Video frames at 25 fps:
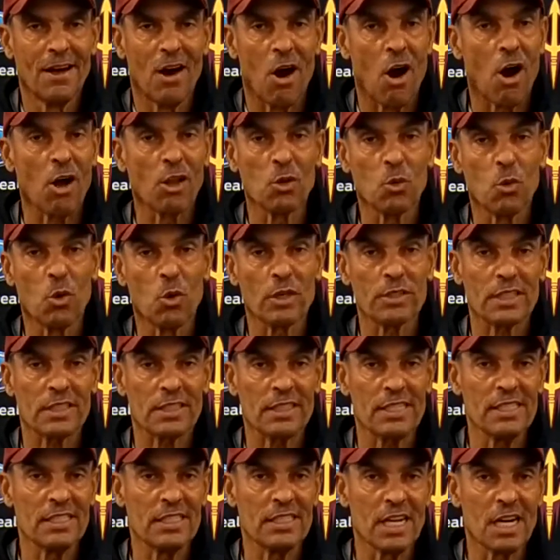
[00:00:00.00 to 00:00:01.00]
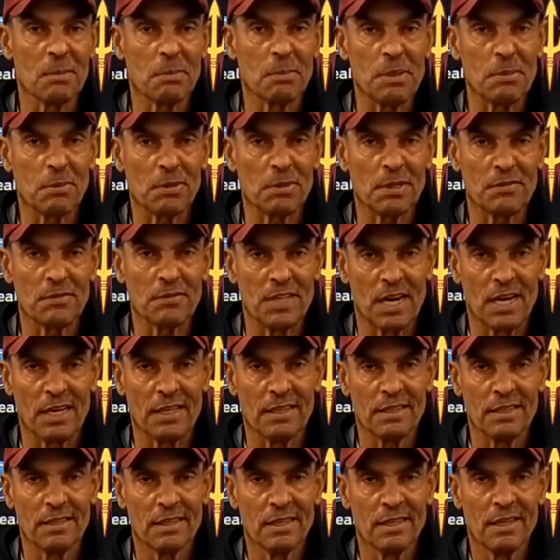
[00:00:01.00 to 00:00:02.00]
all the work that these young people have
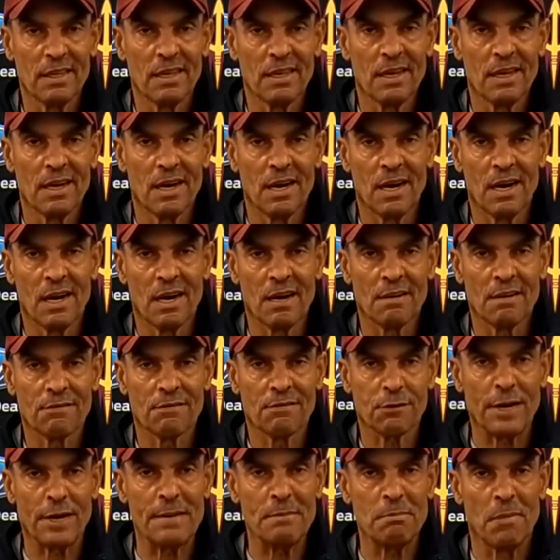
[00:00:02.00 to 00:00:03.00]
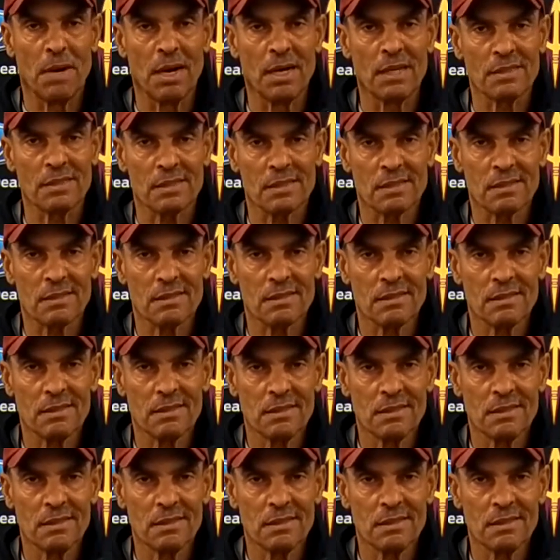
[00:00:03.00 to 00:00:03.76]
done for 8 months